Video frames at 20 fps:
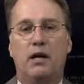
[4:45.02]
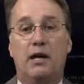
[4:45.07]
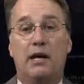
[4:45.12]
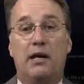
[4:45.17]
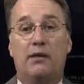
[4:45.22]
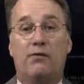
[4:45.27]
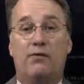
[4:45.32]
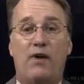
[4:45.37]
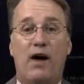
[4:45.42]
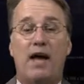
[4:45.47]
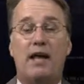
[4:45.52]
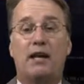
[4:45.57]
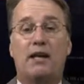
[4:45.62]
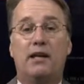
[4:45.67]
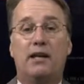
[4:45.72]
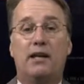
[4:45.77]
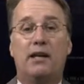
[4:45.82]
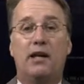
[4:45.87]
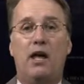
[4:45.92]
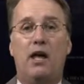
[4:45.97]
And
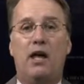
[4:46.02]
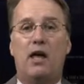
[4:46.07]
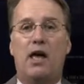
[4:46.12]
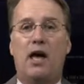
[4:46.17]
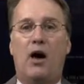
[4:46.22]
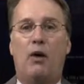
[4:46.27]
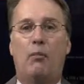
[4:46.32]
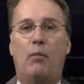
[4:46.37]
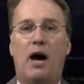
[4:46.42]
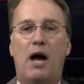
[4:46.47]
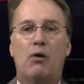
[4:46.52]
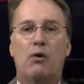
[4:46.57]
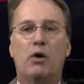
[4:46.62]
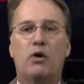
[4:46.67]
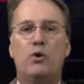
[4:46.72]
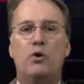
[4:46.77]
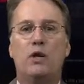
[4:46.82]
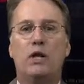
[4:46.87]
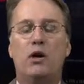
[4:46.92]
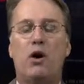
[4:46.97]
finally, Almira
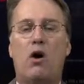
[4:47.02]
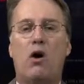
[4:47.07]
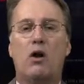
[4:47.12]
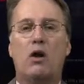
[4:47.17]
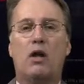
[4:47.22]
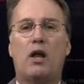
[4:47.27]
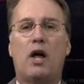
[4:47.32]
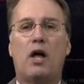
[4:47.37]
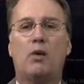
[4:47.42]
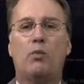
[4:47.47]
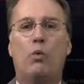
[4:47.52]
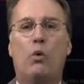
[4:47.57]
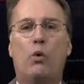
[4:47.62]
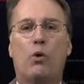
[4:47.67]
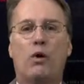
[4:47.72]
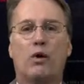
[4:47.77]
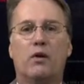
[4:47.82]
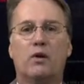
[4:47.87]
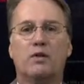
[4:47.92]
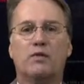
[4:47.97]
Coulee-Hartline
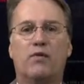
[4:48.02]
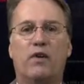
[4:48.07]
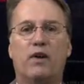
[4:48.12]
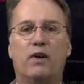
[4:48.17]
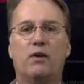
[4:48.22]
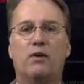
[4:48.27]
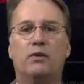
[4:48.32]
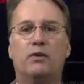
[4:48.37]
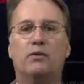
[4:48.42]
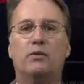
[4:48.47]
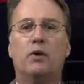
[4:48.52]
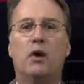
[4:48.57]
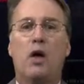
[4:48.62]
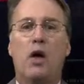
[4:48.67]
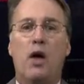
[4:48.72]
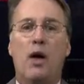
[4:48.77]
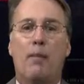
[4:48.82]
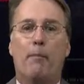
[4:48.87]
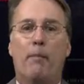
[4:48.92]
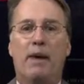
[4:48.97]
Warriors failed to
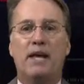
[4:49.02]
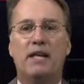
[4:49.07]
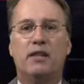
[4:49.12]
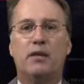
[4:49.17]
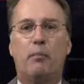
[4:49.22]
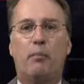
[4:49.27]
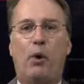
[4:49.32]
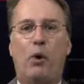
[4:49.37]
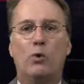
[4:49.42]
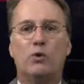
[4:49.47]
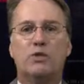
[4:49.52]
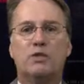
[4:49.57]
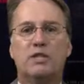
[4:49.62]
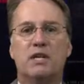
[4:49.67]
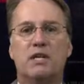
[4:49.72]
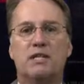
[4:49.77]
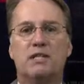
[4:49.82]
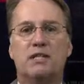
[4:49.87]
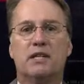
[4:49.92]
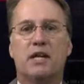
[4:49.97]
make the
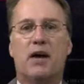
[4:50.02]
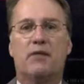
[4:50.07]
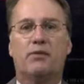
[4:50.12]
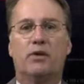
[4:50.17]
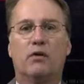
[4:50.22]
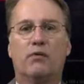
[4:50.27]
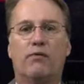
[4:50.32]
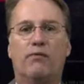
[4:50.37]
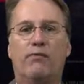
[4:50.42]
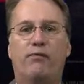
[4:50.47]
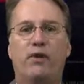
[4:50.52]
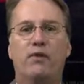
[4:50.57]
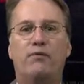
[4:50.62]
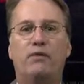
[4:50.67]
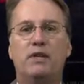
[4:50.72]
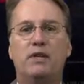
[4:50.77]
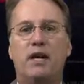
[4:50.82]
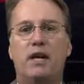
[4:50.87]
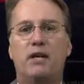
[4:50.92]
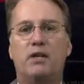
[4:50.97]
postseason after a
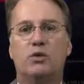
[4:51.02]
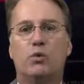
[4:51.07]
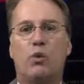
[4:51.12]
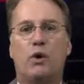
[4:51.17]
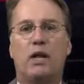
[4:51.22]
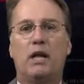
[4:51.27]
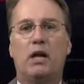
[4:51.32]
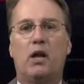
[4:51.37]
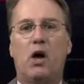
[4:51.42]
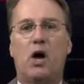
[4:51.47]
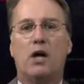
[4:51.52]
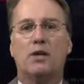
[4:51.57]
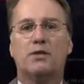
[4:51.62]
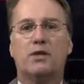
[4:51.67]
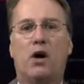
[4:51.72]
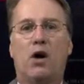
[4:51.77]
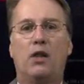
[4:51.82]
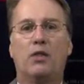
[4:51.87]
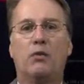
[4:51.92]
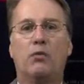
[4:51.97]
58-20 loss
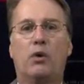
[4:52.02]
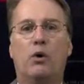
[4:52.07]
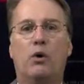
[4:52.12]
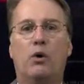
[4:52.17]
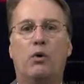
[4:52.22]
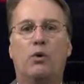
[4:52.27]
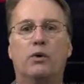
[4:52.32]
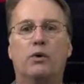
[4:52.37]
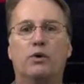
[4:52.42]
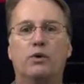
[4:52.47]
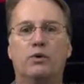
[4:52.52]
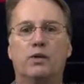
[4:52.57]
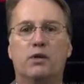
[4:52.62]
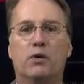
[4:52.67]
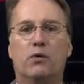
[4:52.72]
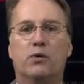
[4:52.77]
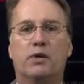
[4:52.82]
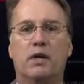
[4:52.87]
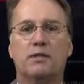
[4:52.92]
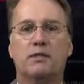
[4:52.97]
on the road to the
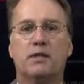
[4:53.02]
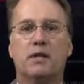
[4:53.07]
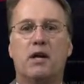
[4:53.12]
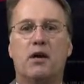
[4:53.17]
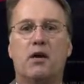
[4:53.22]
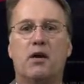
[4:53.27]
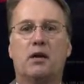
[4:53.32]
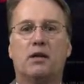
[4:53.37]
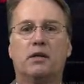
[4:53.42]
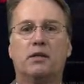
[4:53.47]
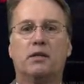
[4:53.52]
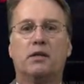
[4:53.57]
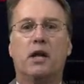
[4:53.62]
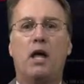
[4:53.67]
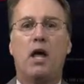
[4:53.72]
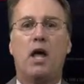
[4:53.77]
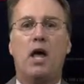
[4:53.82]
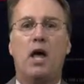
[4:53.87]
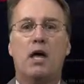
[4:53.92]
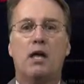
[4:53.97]
Odessa Harrington
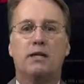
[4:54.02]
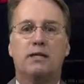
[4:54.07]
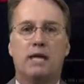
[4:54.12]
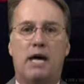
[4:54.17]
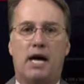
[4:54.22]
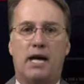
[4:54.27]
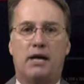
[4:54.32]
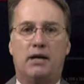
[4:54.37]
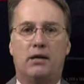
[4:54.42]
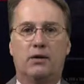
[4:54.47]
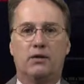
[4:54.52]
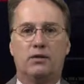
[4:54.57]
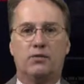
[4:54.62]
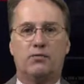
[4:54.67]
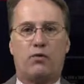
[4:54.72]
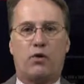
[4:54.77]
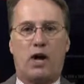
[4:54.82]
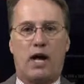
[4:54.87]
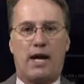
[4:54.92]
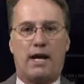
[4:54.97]
Tigers
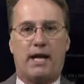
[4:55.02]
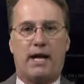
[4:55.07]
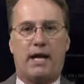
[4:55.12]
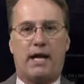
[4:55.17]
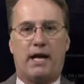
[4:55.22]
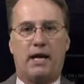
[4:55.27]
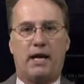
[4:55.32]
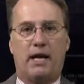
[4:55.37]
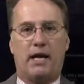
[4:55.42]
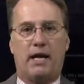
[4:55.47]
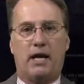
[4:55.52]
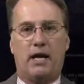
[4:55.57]
Friday.